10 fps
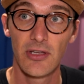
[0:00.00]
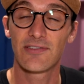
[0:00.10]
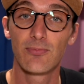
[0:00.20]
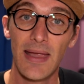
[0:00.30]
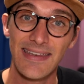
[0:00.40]

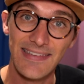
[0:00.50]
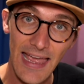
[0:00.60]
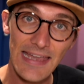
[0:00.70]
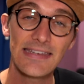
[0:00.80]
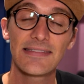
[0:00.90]
It's
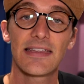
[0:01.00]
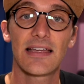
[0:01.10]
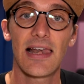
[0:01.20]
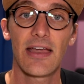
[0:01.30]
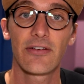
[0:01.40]
maintaining that
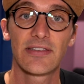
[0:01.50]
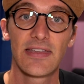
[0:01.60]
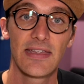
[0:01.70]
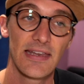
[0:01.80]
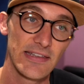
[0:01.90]

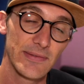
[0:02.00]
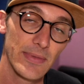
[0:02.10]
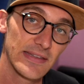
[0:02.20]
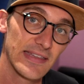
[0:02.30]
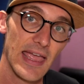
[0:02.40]
clarity and it's
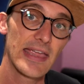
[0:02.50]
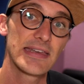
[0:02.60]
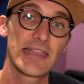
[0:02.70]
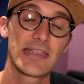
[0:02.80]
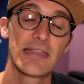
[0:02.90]

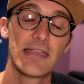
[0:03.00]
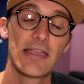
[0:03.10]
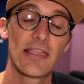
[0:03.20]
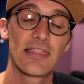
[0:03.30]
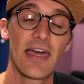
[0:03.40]
maintaining
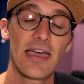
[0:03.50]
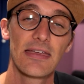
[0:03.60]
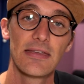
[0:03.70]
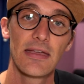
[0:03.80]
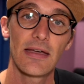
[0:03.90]

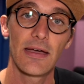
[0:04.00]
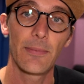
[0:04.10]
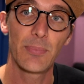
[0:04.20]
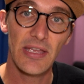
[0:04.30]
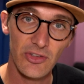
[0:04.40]
that
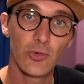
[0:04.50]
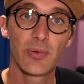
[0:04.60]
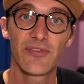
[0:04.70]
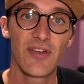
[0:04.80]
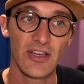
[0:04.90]
pixel
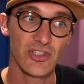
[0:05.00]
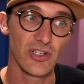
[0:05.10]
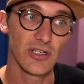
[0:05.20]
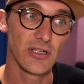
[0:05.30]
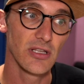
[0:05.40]

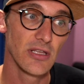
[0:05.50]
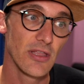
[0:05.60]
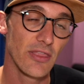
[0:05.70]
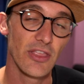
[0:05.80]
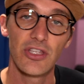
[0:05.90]
perfection
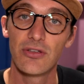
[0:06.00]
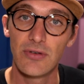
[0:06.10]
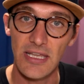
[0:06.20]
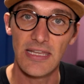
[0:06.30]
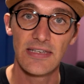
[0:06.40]
that you
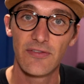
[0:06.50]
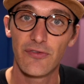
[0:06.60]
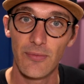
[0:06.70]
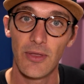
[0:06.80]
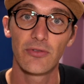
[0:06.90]
need
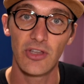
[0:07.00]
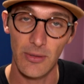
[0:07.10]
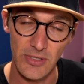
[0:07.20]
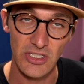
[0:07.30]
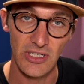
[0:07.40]
from those
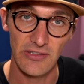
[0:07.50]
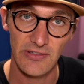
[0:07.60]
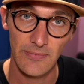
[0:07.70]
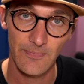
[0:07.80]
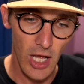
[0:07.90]
images.